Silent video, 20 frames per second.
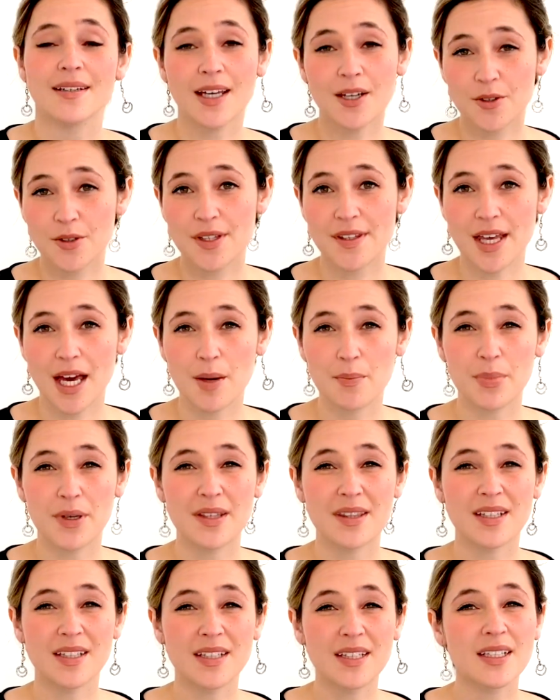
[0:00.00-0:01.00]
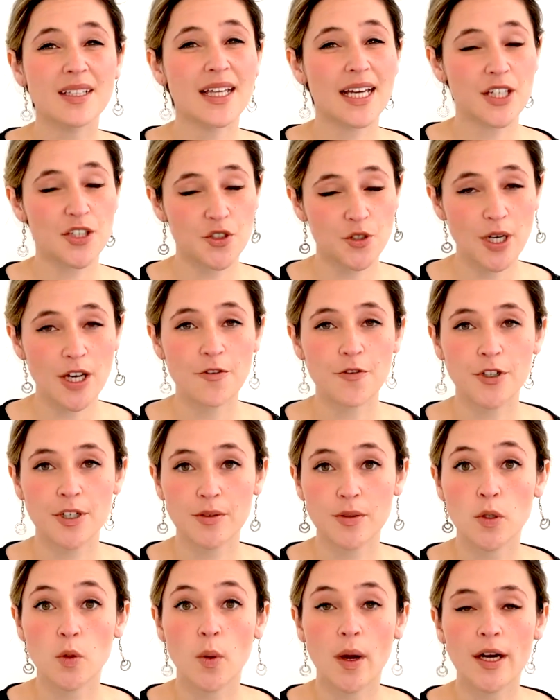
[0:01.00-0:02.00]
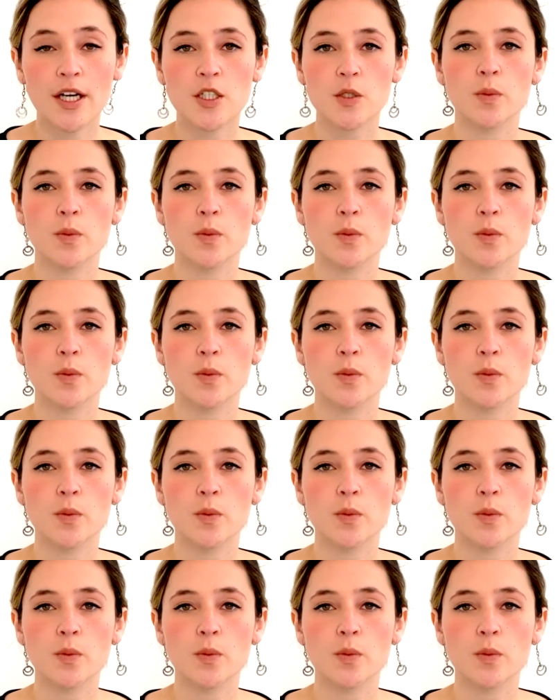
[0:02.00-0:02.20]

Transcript: Not only that, but the little extra effort it requires